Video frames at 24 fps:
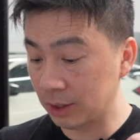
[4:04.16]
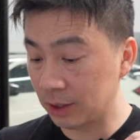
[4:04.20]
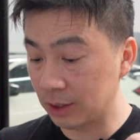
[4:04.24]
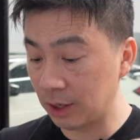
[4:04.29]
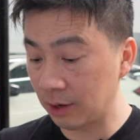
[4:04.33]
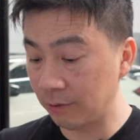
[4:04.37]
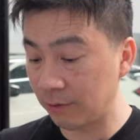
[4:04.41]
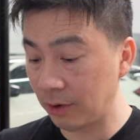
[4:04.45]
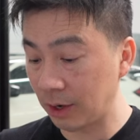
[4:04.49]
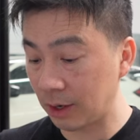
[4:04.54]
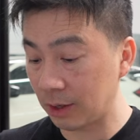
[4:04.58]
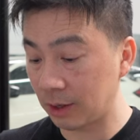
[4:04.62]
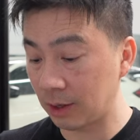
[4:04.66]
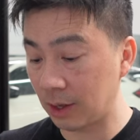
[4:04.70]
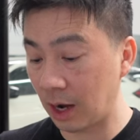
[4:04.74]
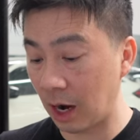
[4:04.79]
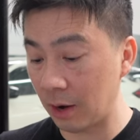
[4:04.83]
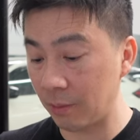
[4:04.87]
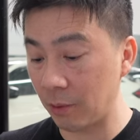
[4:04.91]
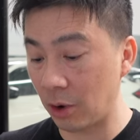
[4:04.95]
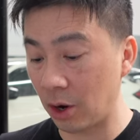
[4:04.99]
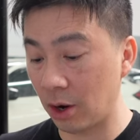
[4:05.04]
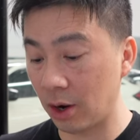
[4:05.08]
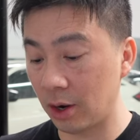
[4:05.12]
Civic
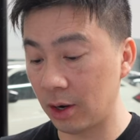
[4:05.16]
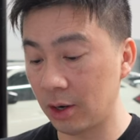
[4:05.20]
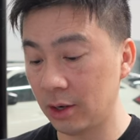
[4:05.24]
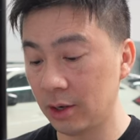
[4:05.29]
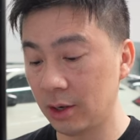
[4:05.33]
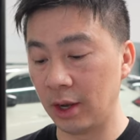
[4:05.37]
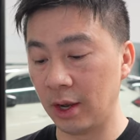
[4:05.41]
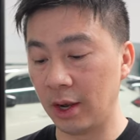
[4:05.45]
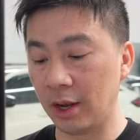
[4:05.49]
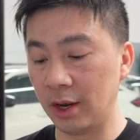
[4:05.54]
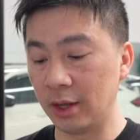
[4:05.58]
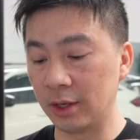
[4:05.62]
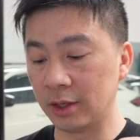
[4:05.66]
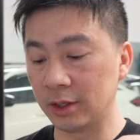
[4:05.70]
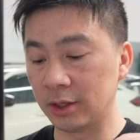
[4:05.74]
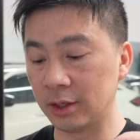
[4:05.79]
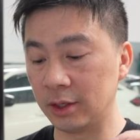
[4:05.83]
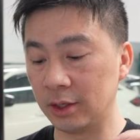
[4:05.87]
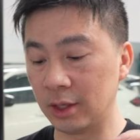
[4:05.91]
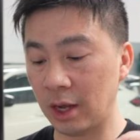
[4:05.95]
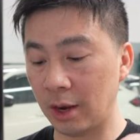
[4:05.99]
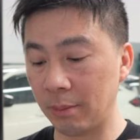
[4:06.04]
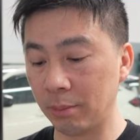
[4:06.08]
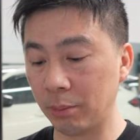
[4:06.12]
Type R, it is
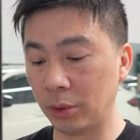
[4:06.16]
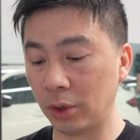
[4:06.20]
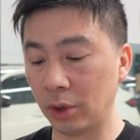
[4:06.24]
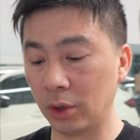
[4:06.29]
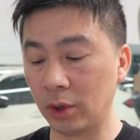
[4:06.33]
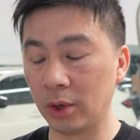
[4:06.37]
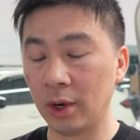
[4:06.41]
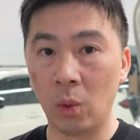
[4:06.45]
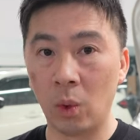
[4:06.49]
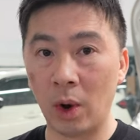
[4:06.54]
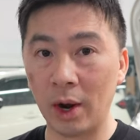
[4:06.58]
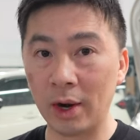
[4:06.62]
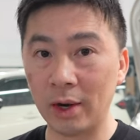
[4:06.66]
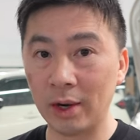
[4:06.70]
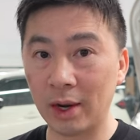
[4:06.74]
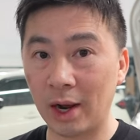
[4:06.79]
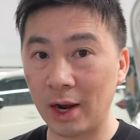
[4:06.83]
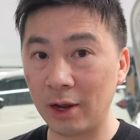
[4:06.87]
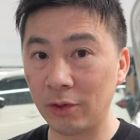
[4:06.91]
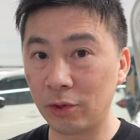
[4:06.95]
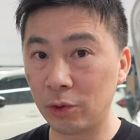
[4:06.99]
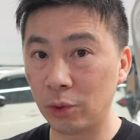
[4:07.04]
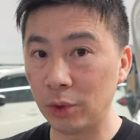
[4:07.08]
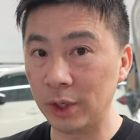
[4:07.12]
number
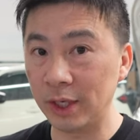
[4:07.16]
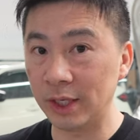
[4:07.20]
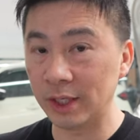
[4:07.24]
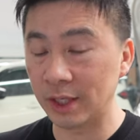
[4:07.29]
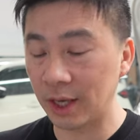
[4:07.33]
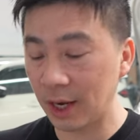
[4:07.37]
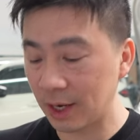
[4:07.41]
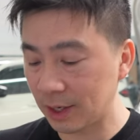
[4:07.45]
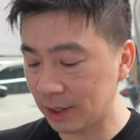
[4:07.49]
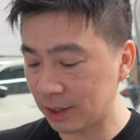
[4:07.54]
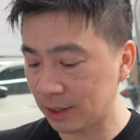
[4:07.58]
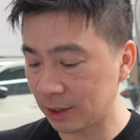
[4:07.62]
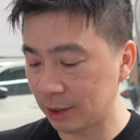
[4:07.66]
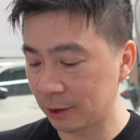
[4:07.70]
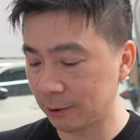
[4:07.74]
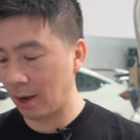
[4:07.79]
1936,